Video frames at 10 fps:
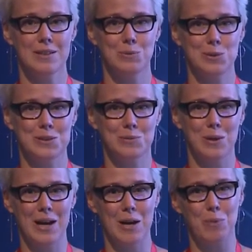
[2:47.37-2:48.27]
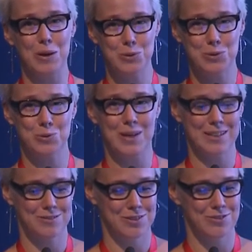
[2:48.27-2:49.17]
It was about
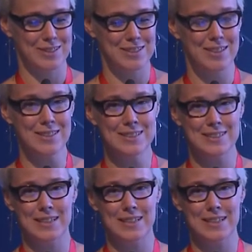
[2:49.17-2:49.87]
200 residents,